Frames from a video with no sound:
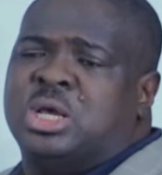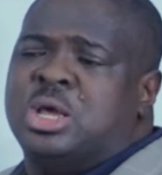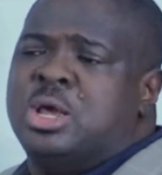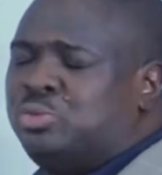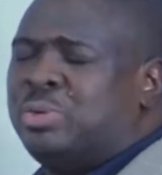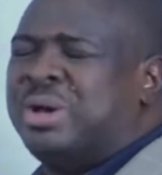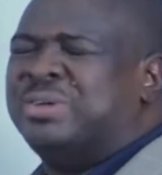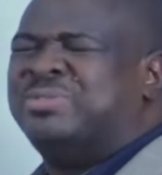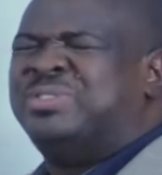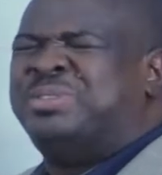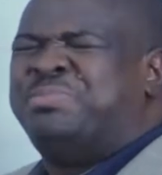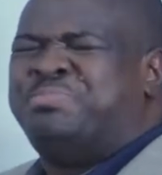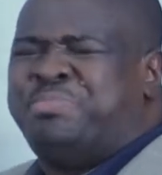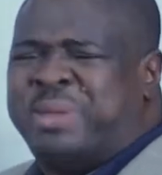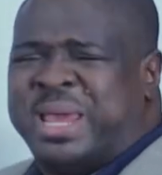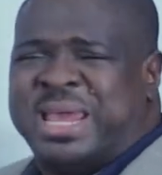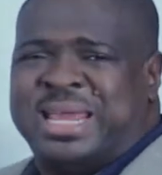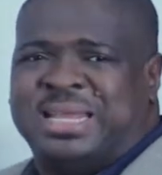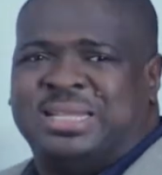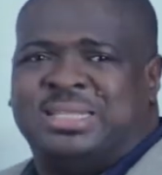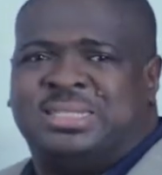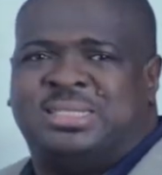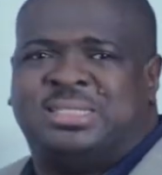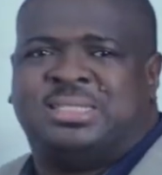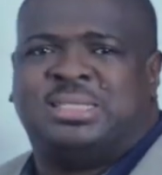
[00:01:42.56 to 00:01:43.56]
to have
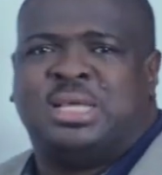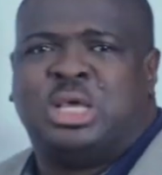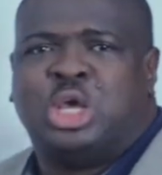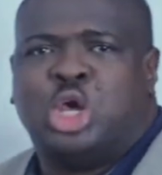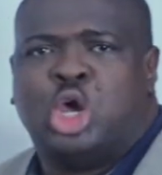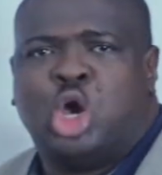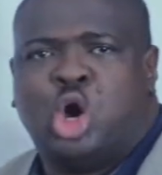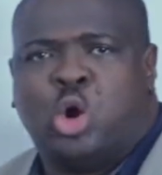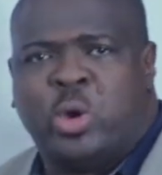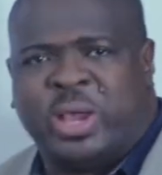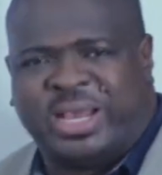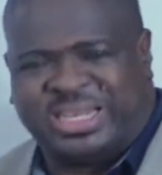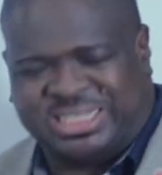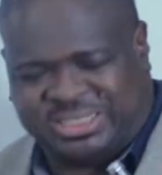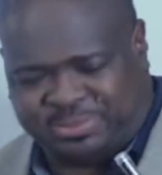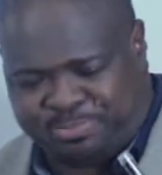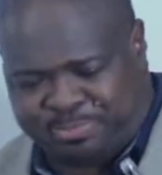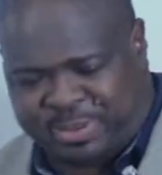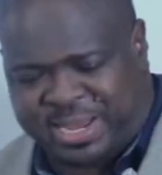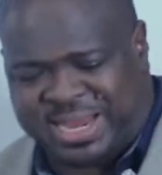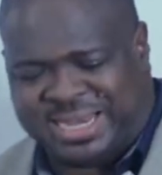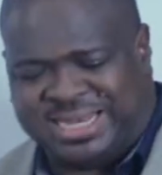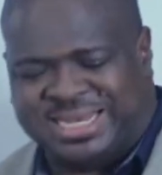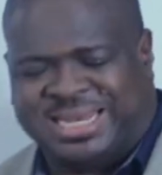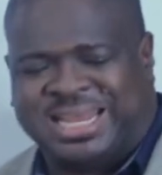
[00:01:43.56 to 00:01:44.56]
spent or
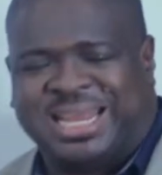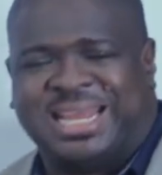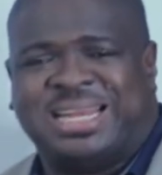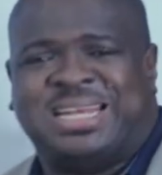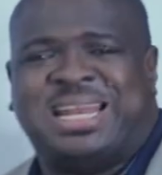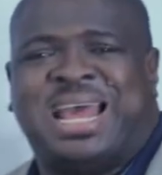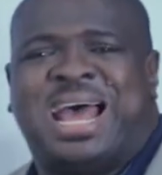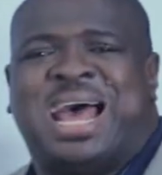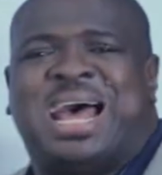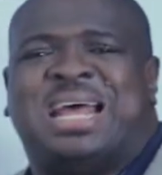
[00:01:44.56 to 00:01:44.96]
expended